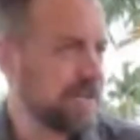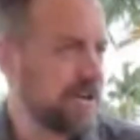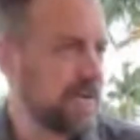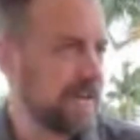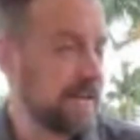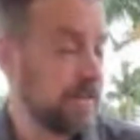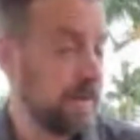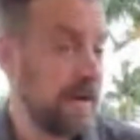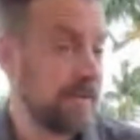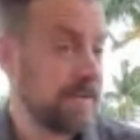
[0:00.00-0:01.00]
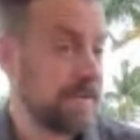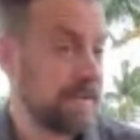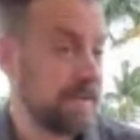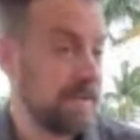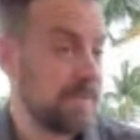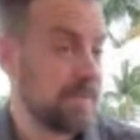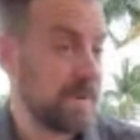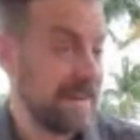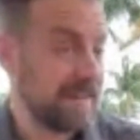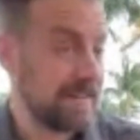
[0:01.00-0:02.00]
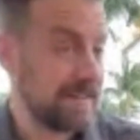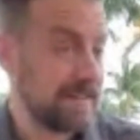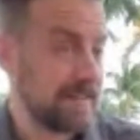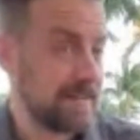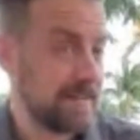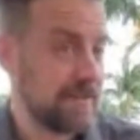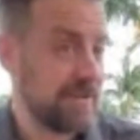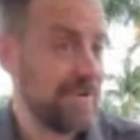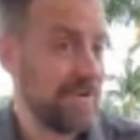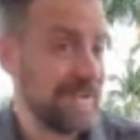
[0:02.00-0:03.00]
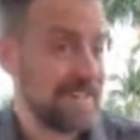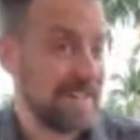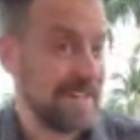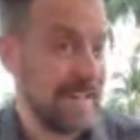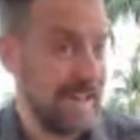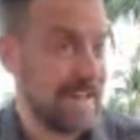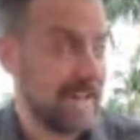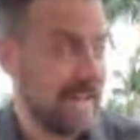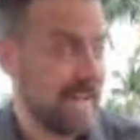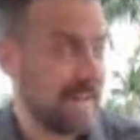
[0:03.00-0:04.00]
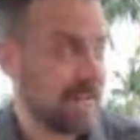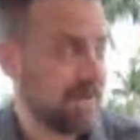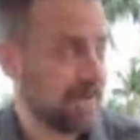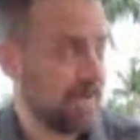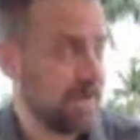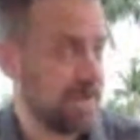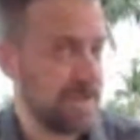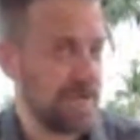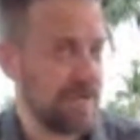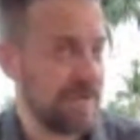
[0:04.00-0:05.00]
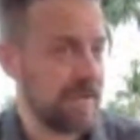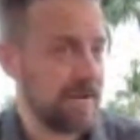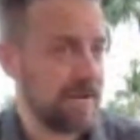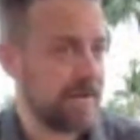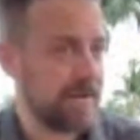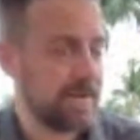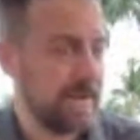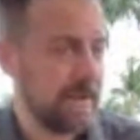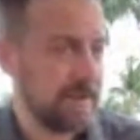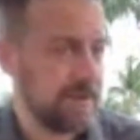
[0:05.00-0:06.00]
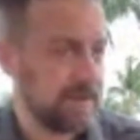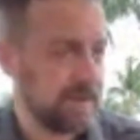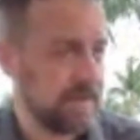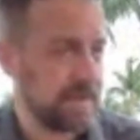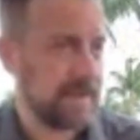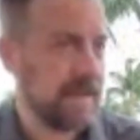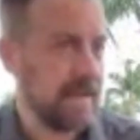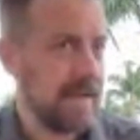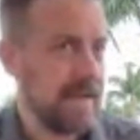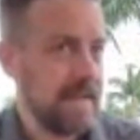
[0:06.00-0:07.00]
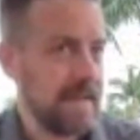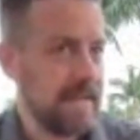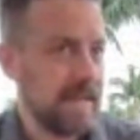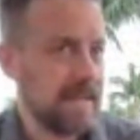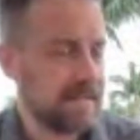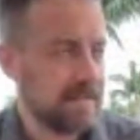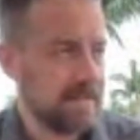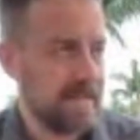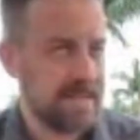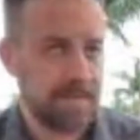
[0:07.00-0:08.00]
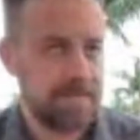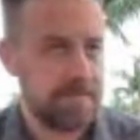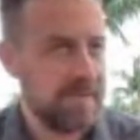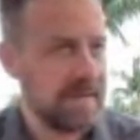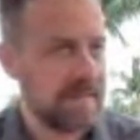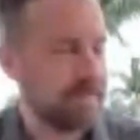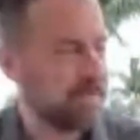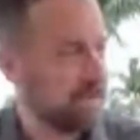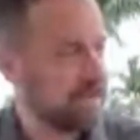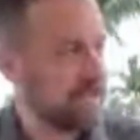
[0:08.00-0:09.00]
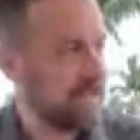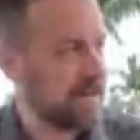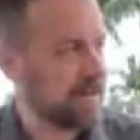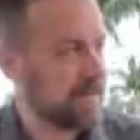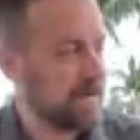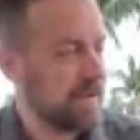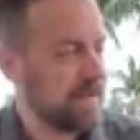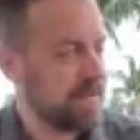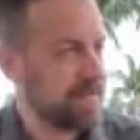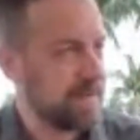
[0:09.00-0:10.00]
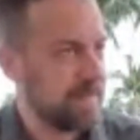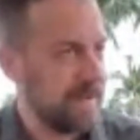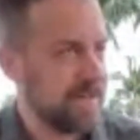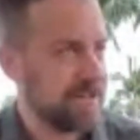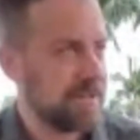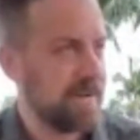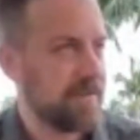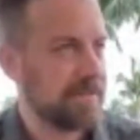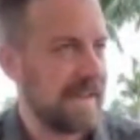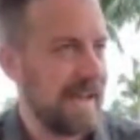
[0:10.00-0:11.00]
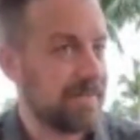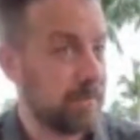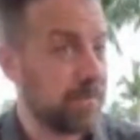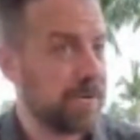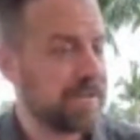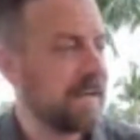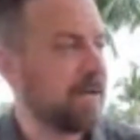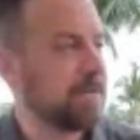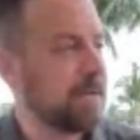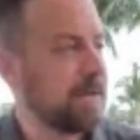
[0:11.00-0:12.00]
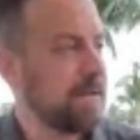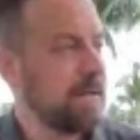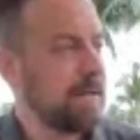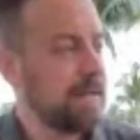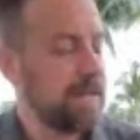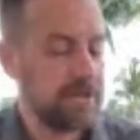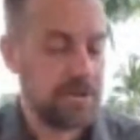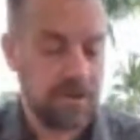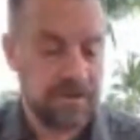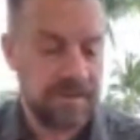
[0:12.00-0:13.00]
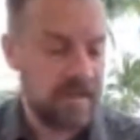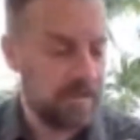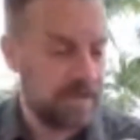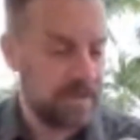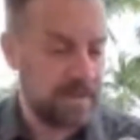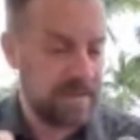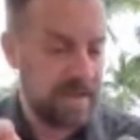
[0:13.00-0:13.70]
knowing that, wow, this practice is utilizing AI with their diagnoses, and that's a big differentiator. And then for the patient to be able to have a printout that shows the images